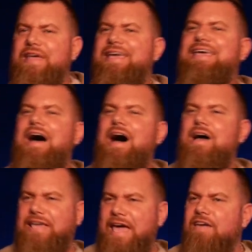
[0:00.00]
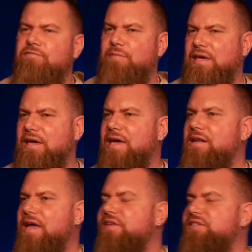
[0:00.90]
that God gave me. And,
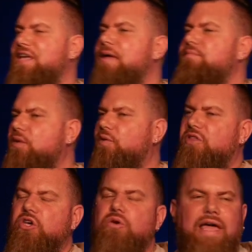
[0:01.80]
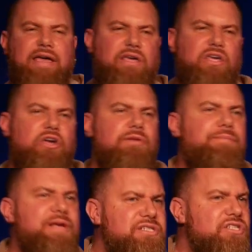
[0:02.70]
and the same thing with you, like you're a
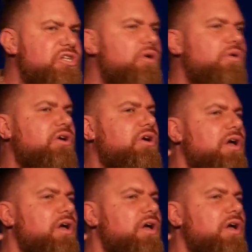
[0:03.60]
business owner,